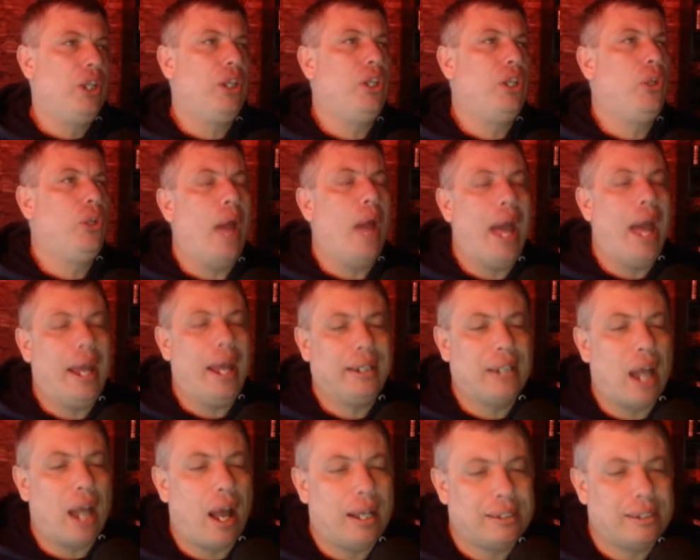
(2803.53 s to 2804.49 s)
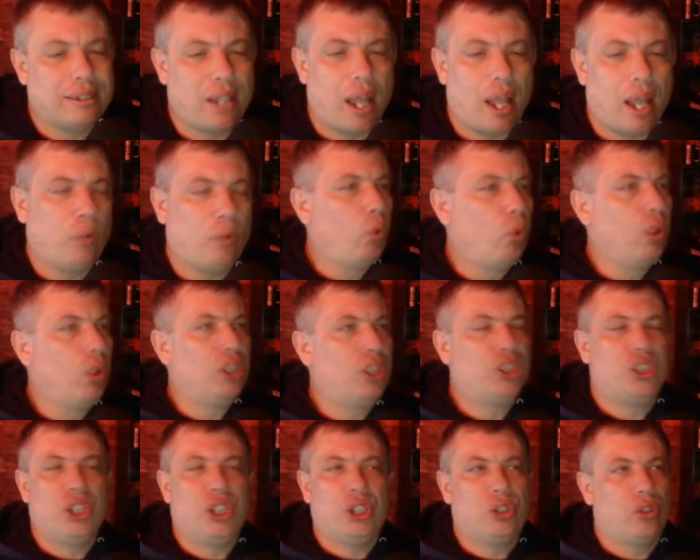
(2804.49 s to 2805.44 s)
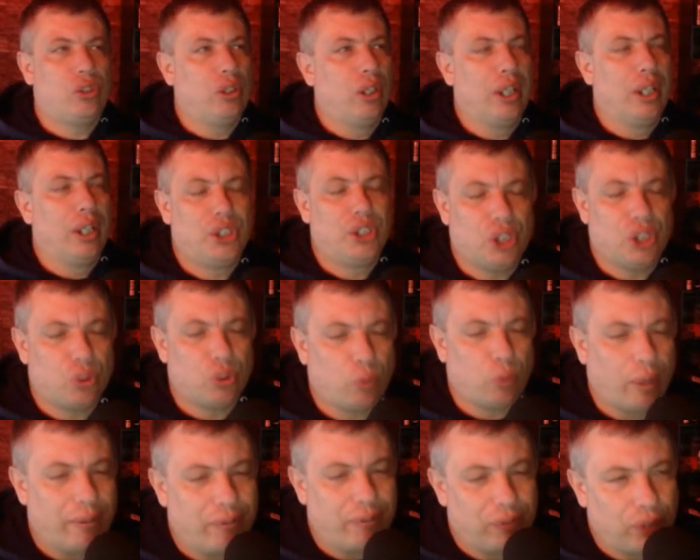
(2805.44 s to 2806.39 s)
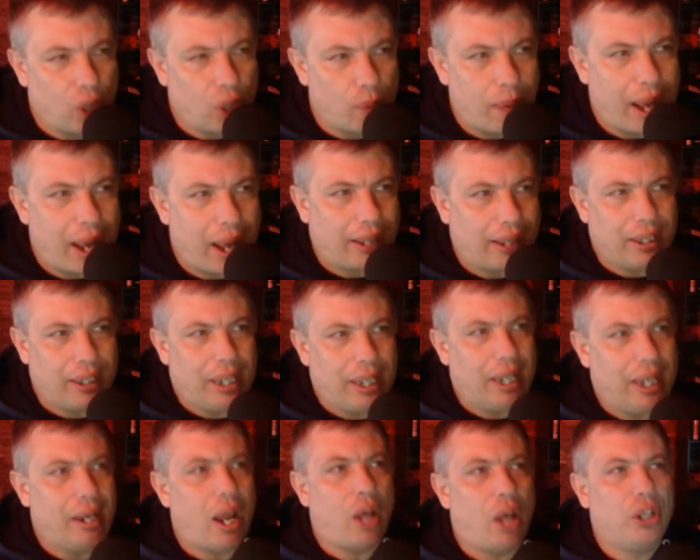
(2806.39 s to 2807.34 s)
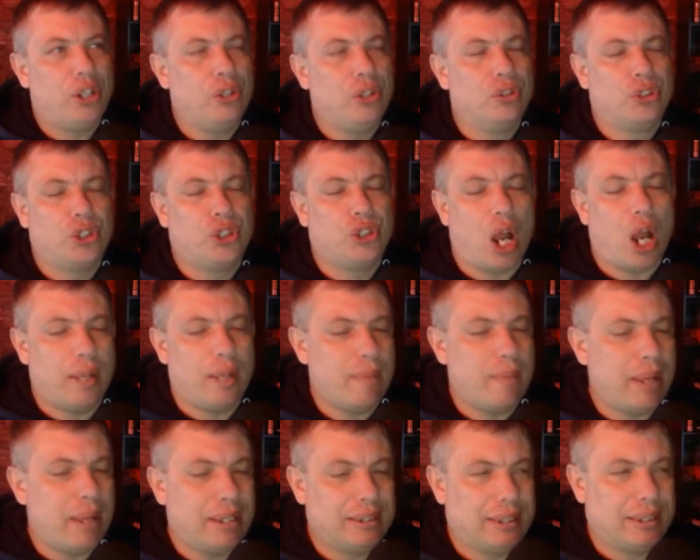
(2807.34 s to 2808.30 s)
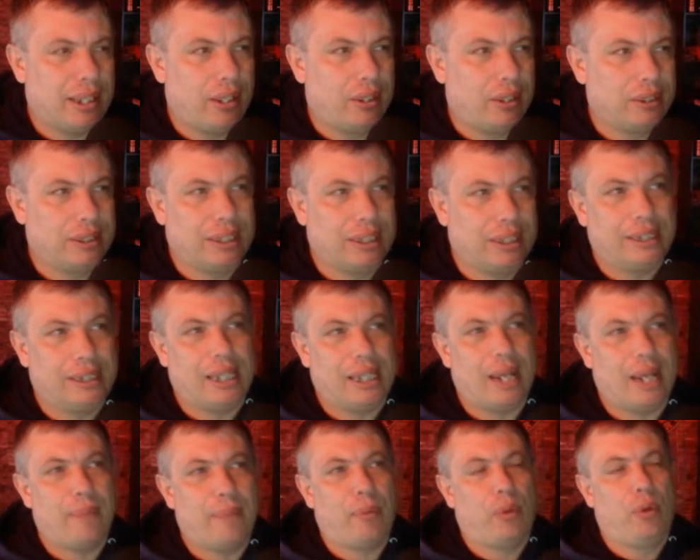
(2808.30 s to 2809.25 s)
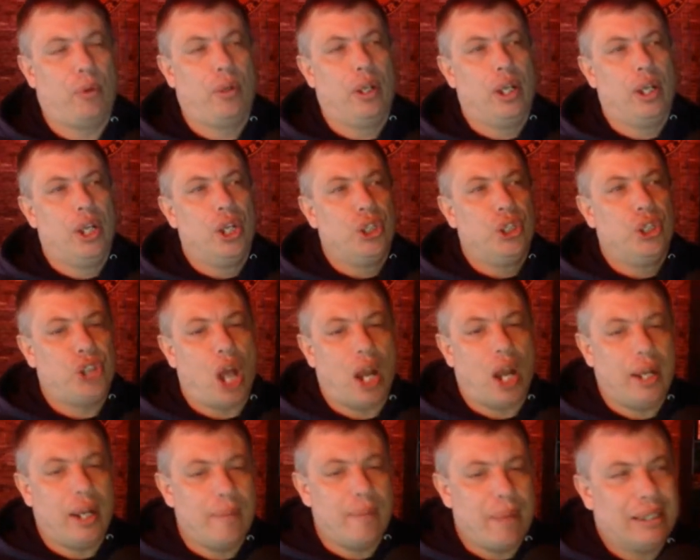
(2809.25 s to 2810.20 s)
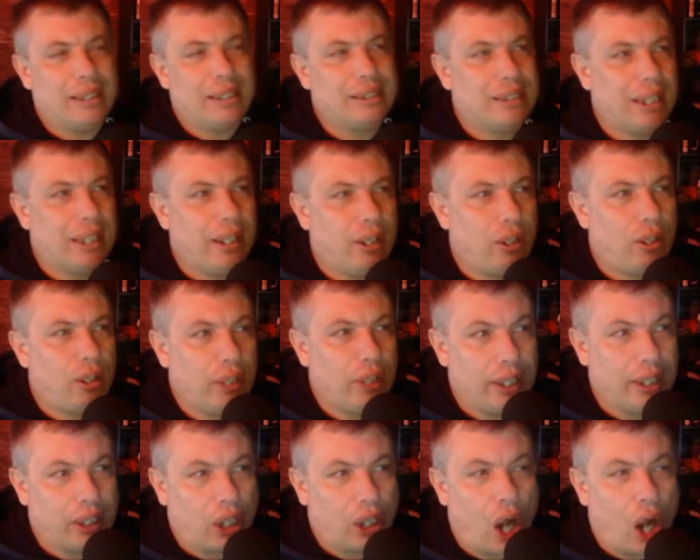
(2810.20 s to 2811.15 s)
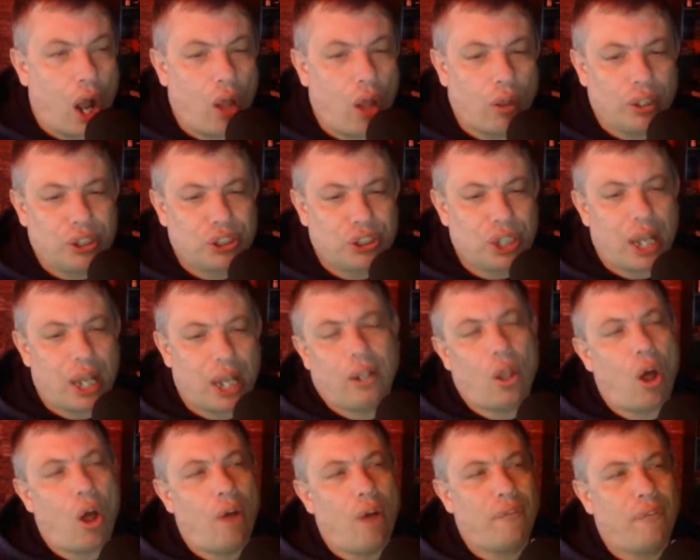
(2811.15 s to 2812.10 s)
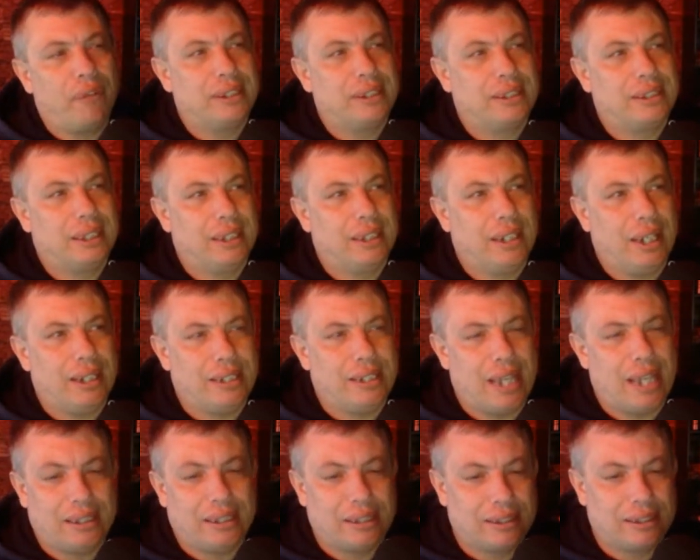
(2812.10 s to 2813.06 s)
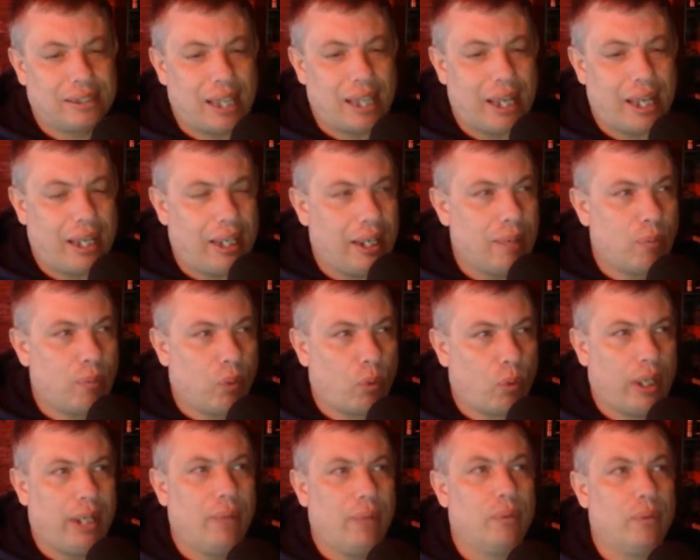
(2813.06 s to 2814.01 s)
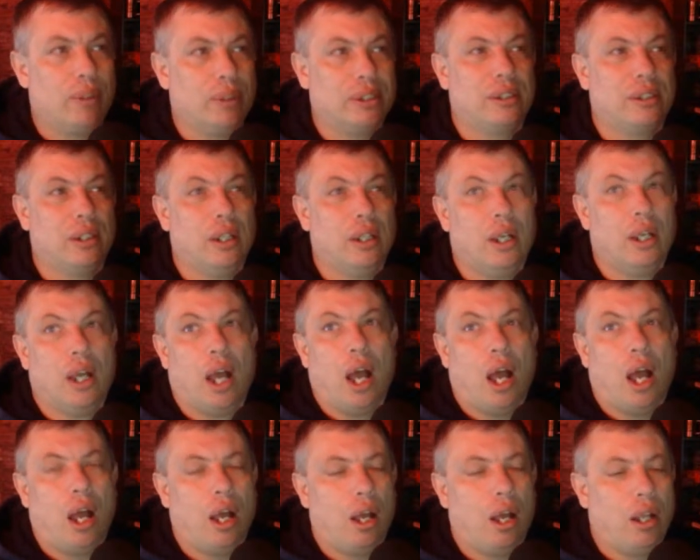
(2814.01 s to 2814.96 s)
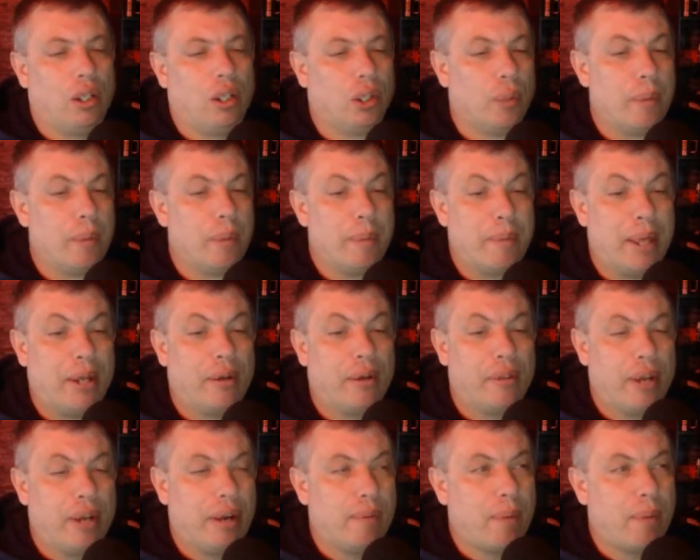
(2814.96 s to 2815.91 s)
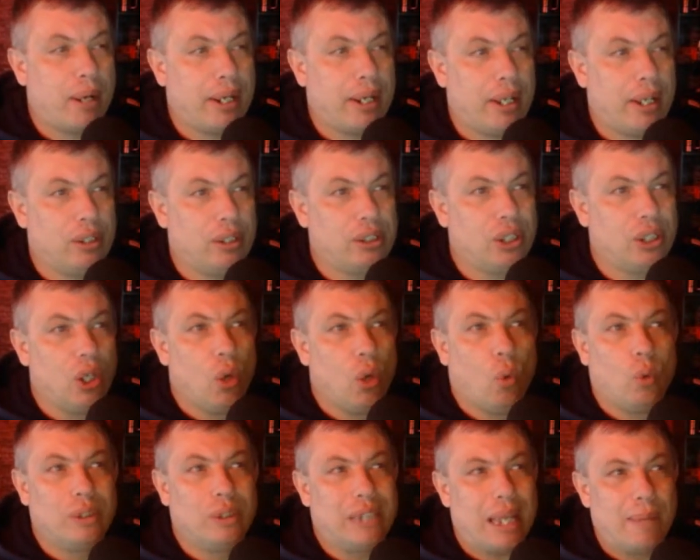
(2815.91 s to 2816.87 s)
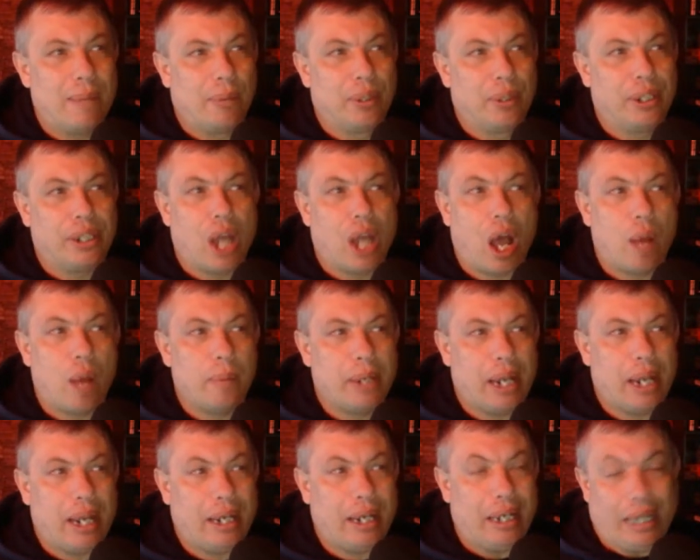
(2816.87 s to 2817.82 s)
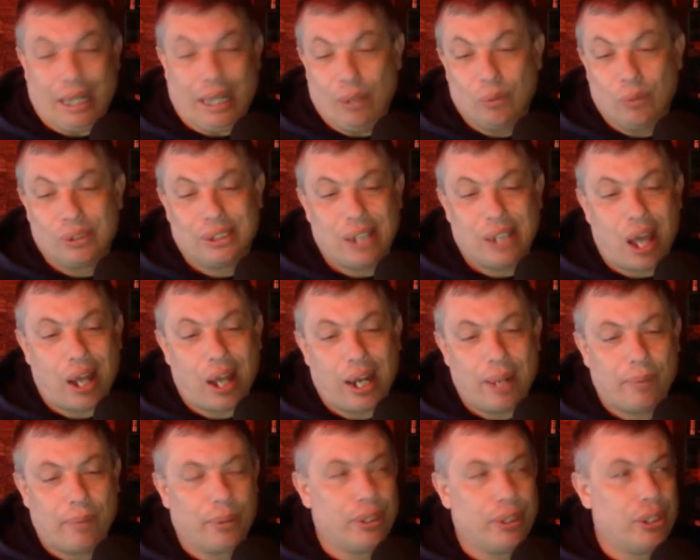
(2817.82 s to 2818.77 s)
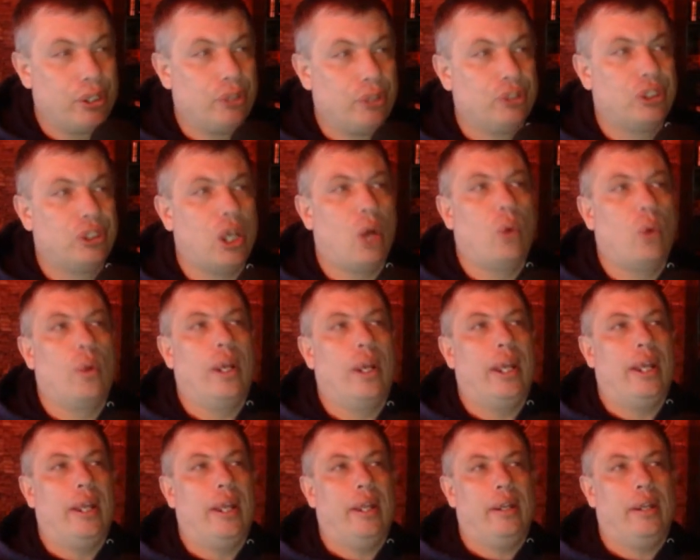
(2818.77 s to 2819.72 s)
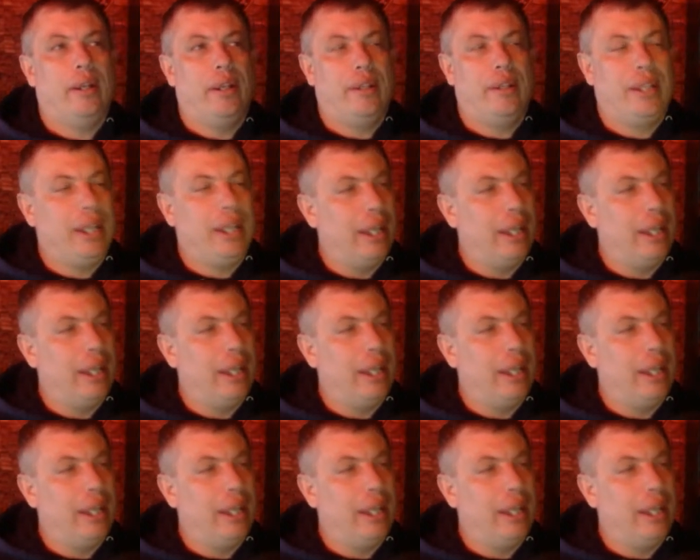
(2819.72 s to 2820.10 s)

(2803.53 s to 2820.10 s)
you had guys like, well, let's just go back, and I'll use Johnny Manziel as an example. Johnny Manziel in a college style offense at Texas A&M, where he was a little bit better than everybody else, was able to dominate. He was not able to do so in the